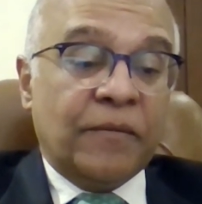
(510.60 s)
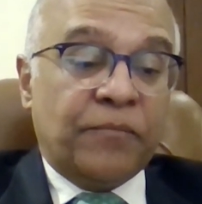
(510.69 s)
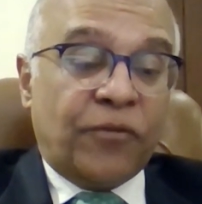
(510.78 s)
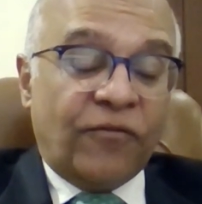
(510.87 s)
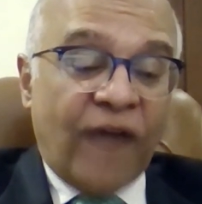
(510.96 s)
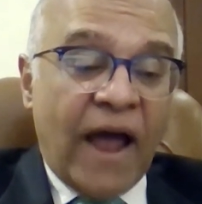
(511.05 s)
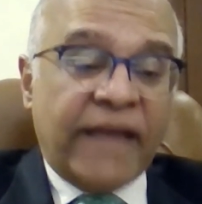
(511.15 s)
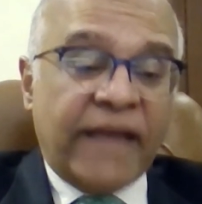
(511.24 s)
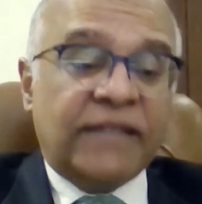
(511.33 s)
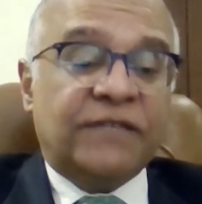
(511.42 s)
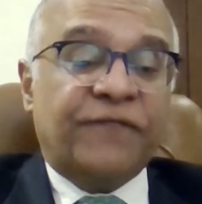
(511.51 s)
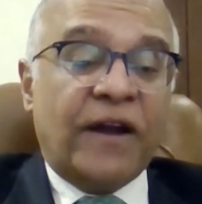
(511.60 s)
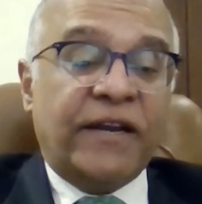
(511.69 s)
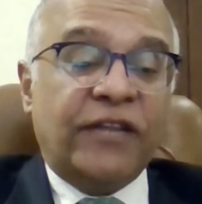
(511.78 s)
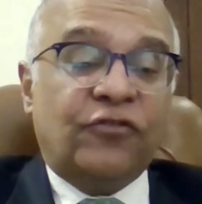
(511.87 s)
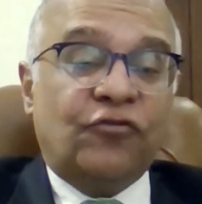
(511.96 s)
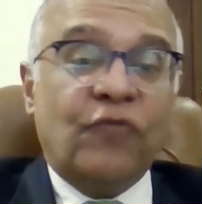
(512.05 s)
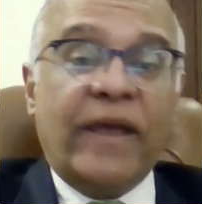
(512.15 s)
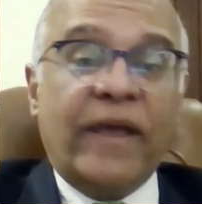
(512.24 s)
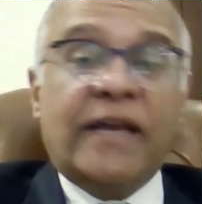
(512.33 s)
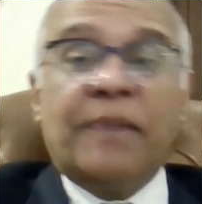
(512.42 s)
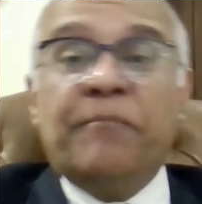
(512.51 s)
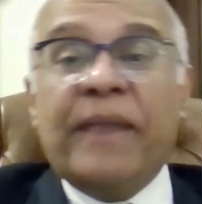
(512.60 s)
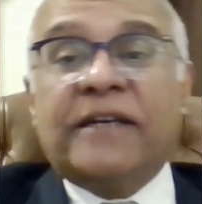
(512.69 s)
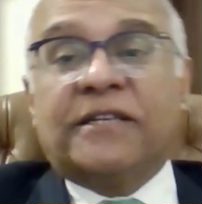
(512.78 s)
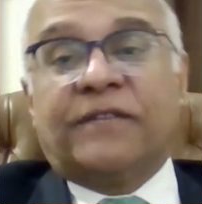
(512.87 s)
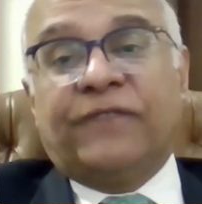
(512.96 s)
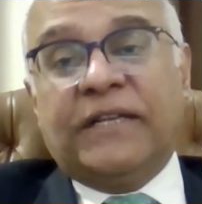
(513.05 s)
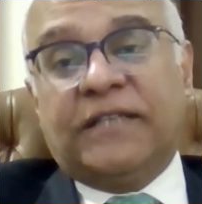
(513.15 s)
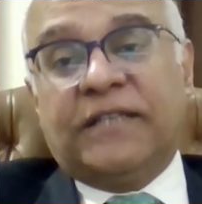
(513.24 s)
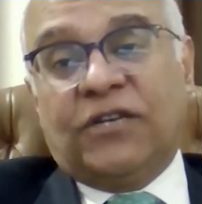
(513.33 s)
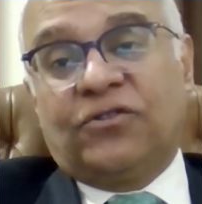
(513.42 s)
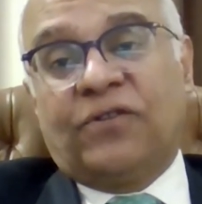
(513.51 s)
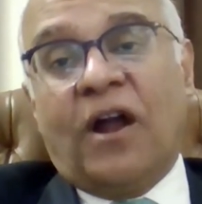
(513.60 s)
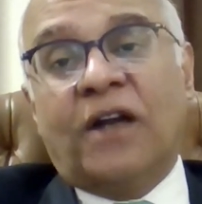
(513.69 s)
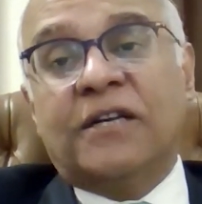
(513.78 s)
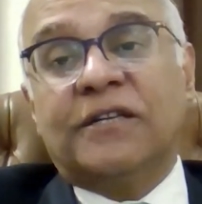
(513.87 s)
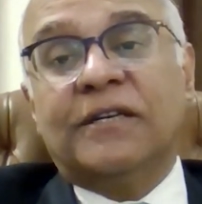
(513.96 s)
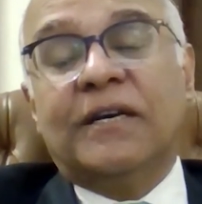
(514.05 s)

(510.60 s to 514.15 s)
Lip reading: provides funding through a competitive research grant